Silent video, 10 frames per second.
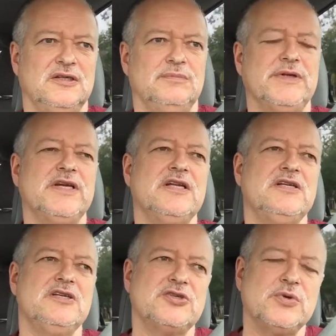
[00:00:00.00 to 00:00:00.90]
But
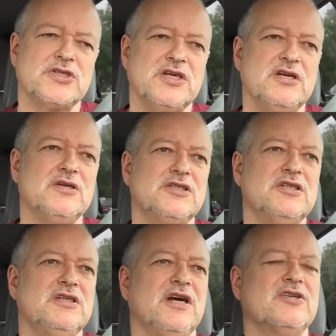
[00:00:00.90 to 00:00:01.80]
again, you switch gears,
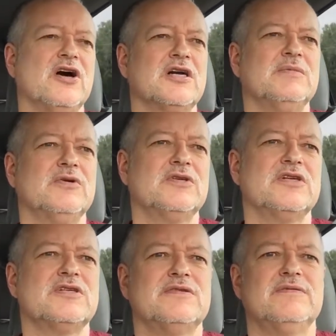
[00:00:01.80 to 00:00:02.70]
and I talk about
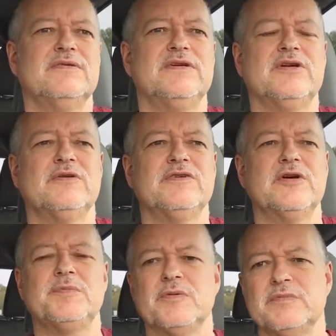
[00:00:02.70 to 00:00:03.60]
this,
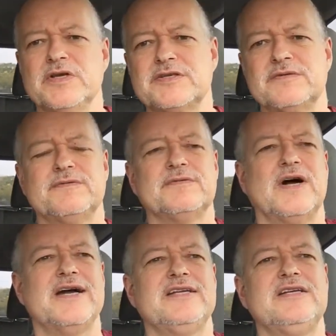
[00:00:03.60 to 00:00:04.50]
very permissive
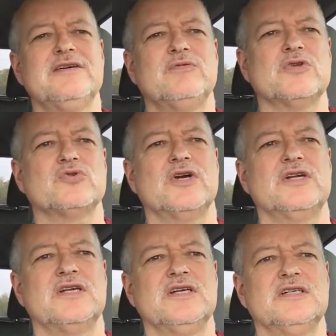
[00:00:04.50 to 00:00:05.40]
idea of what
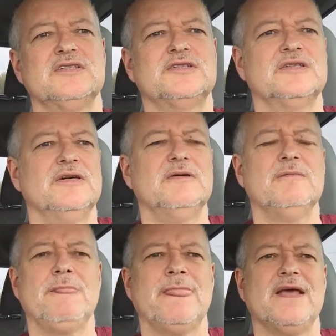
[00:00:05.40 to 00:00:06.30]
training is.
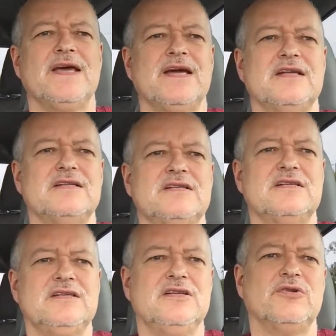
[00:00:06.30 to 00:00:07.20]
And
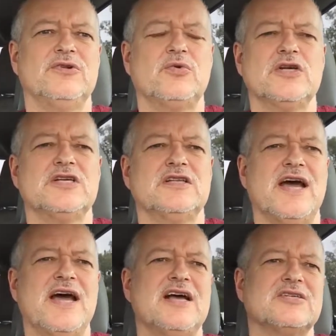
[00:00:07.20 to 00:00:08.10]
the question to
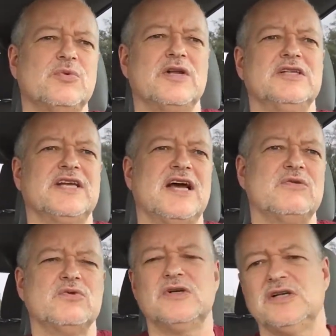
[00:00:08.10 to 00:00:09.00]
ask, well, is
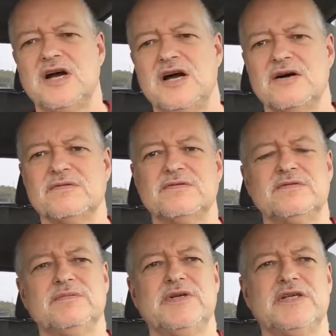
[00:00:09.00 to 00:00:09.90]
that real love?
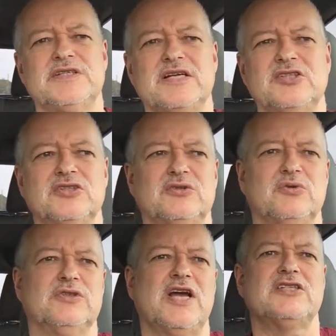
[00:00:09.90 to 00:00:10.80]
I mean, is that
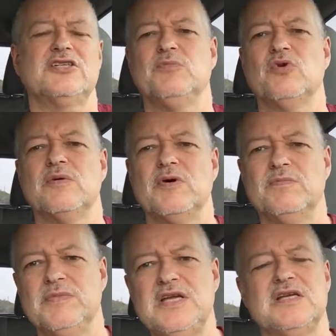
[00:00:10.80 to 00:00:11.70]
just more about
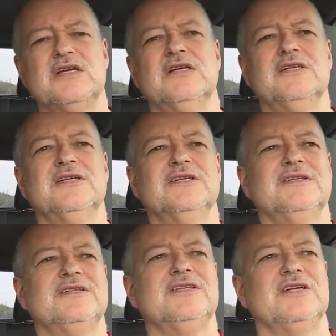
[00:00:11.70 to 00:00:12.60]
me?
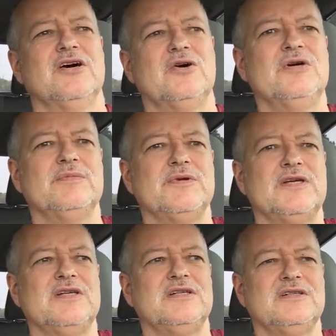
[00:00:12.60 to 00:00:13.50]
I
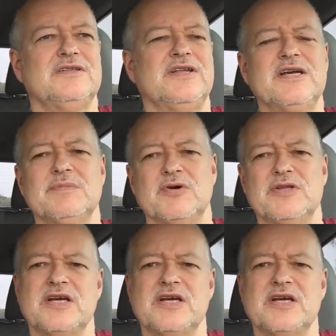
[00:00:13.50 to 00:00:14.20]
mean, think about it.